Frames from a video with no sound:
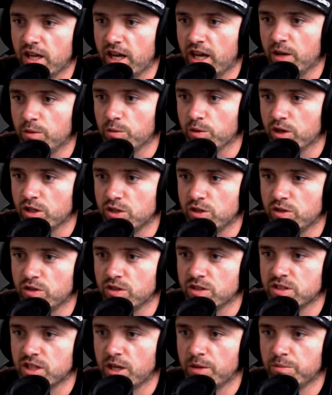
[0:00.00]
And we're going to do the
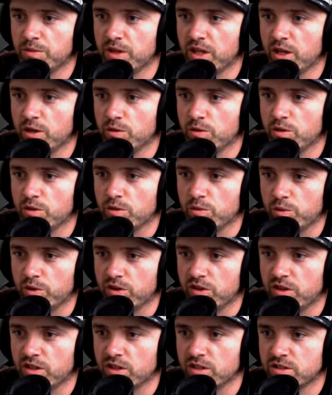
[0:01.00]
same thing
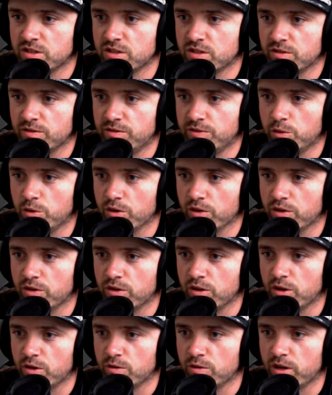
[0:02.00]
with this fourth
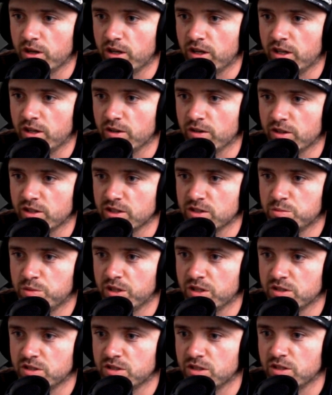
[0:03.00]
node right here that's
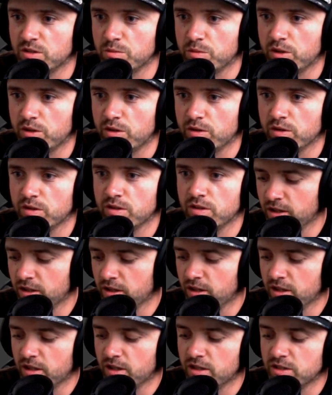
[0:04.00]
pinched in the middle.
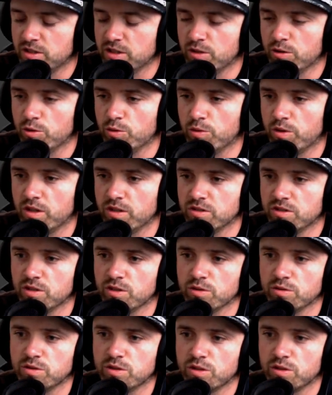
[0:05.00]
Zero one
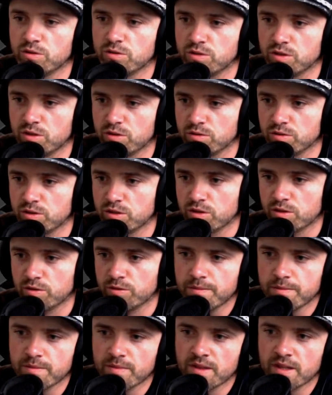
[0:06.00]
zero zero zero zero.
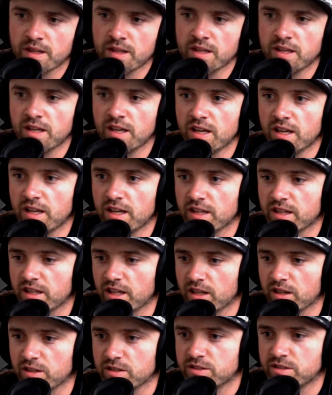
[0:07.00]
That
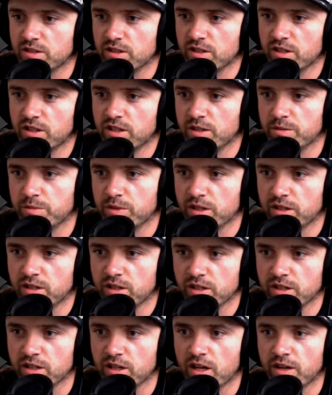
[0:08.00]
looks good. I'm going to
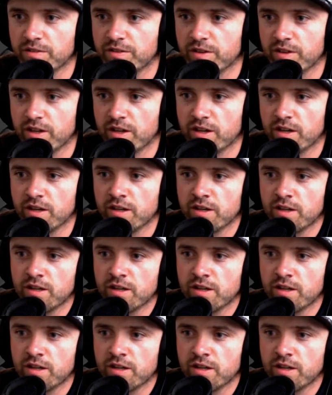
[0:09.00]
click off of there.